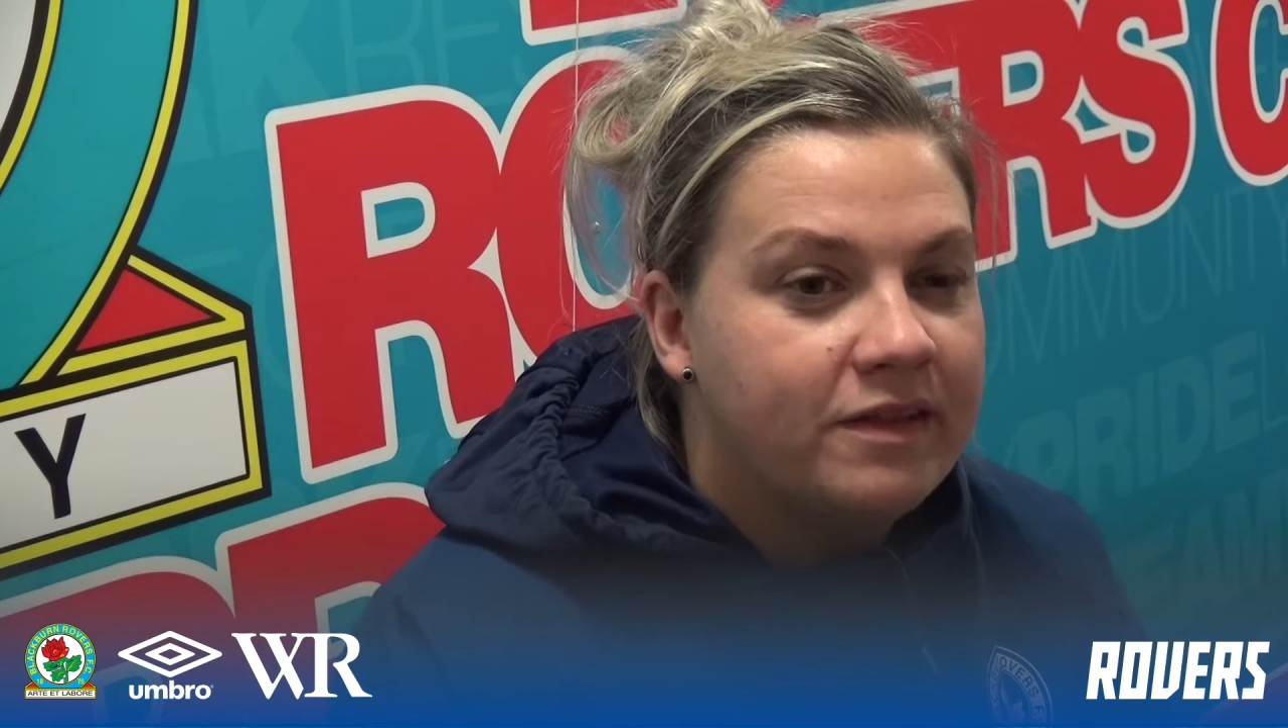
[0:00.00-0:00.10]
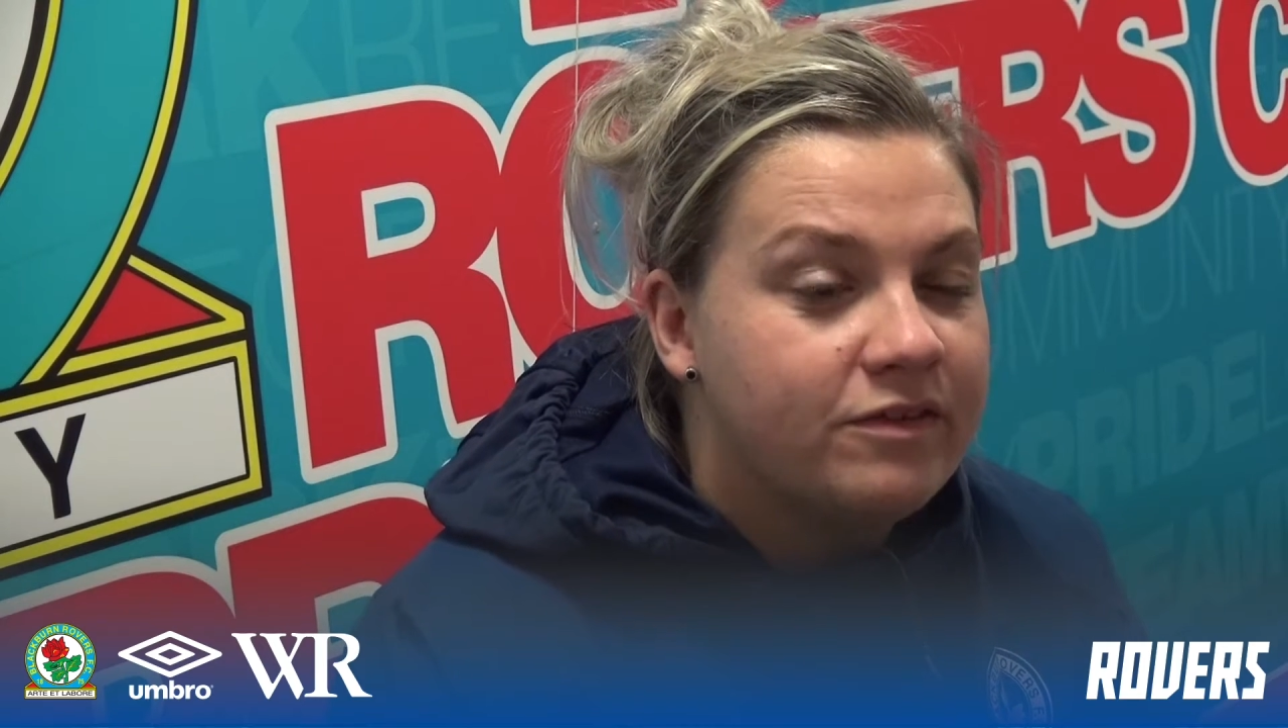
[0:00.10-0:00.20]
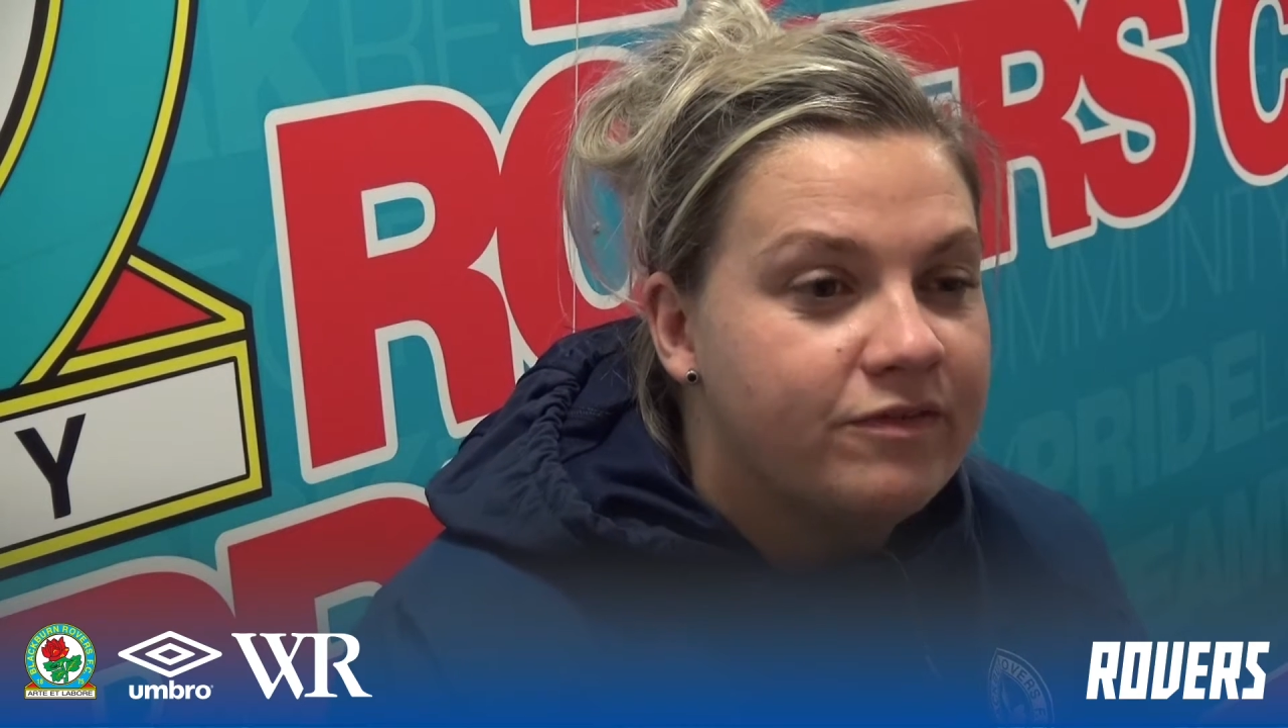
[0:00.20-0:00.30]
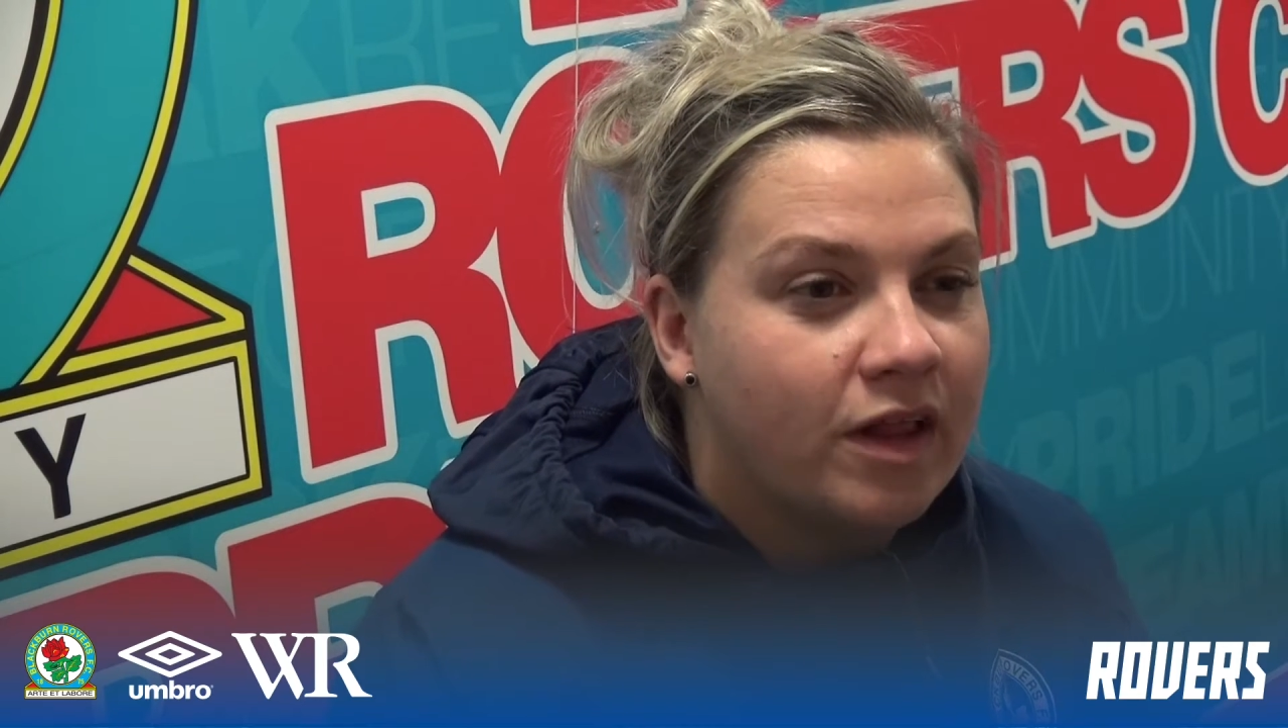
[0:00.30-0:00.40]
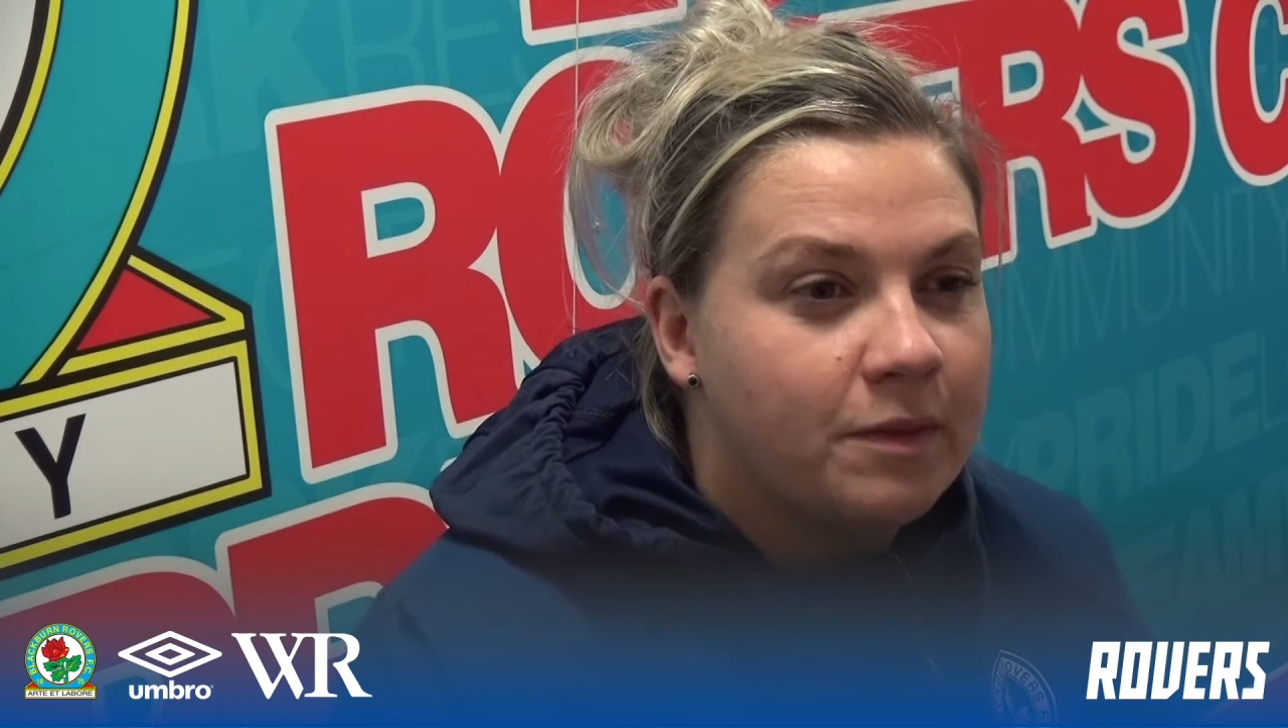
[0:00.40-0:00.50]

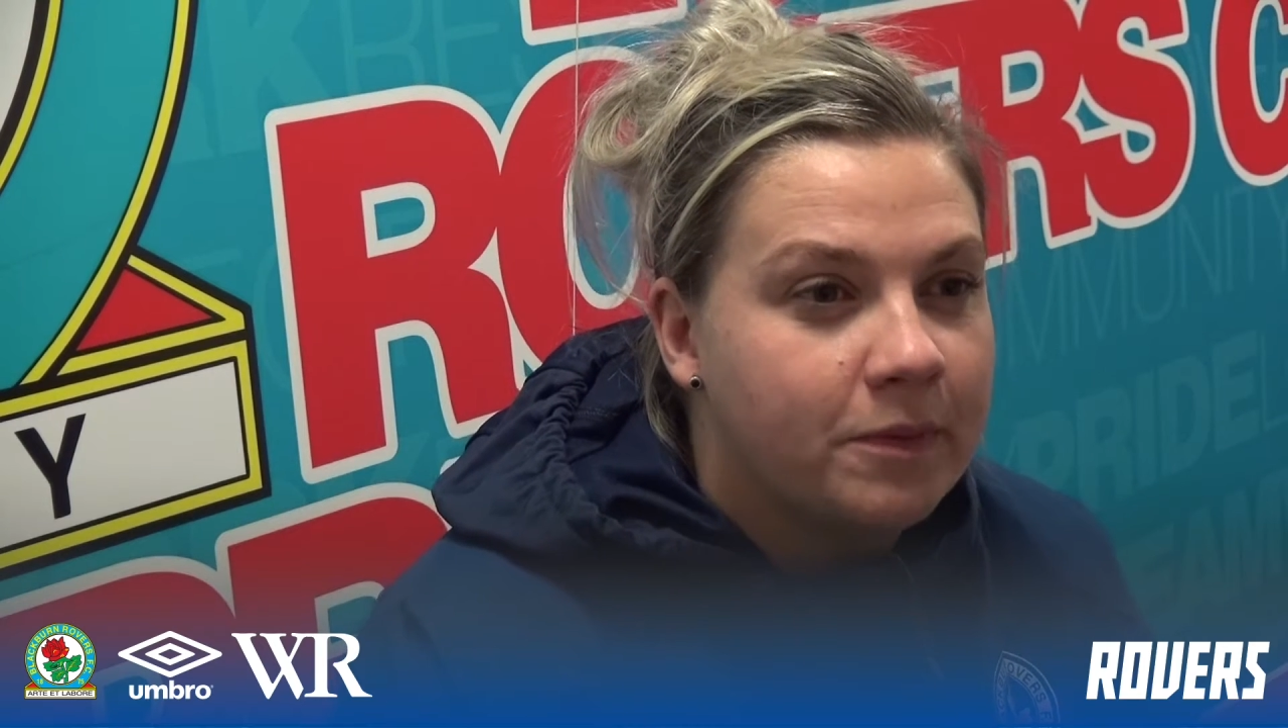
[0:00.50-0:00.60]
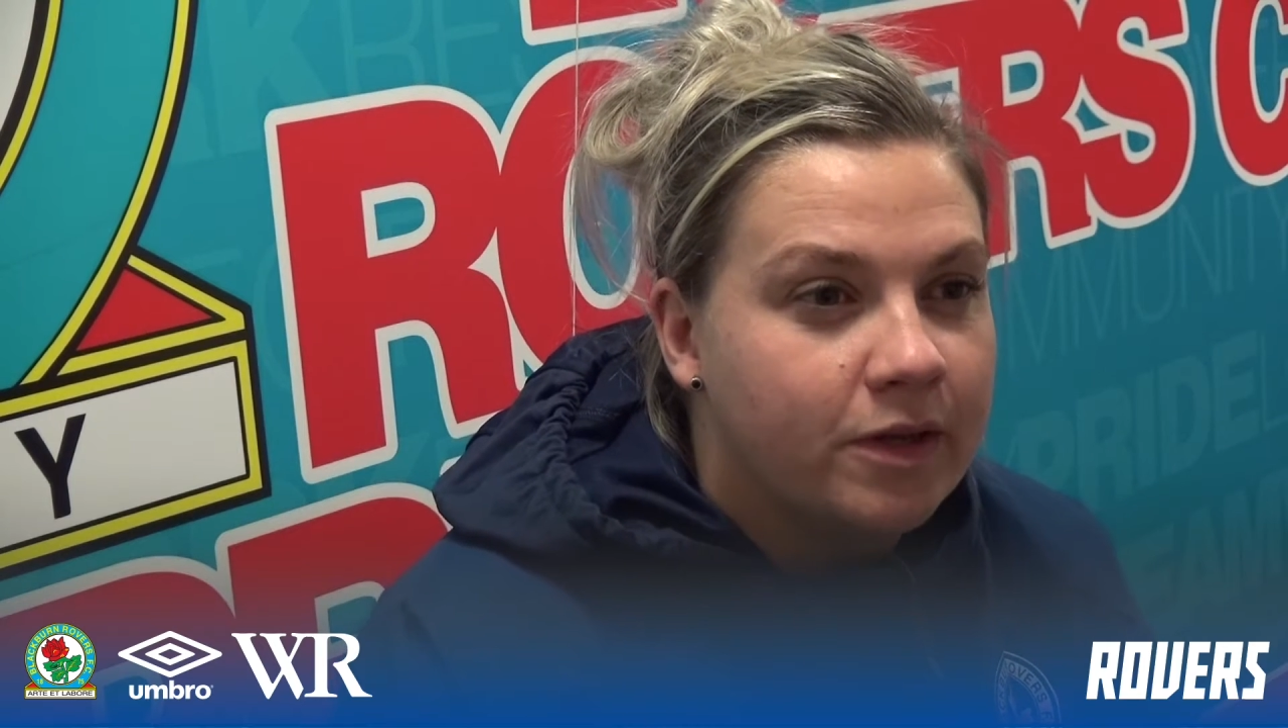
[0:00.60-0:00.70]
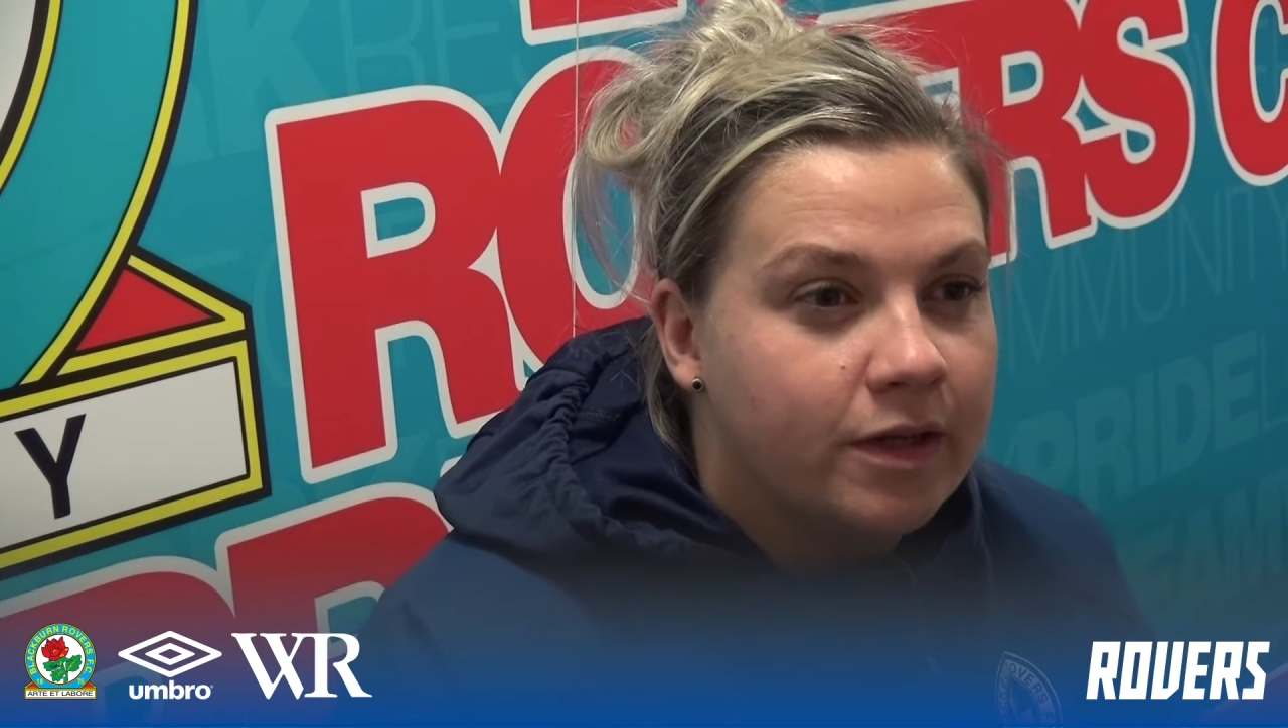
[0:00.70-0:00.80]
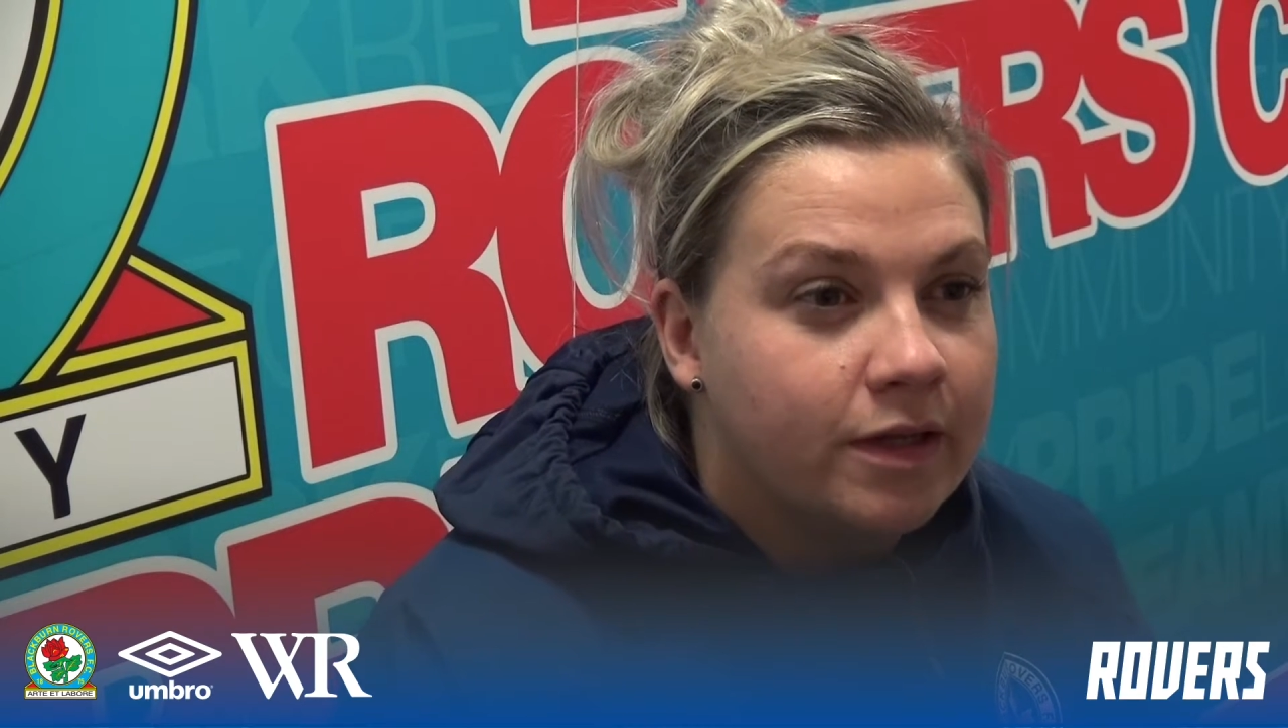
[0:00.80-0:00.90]
development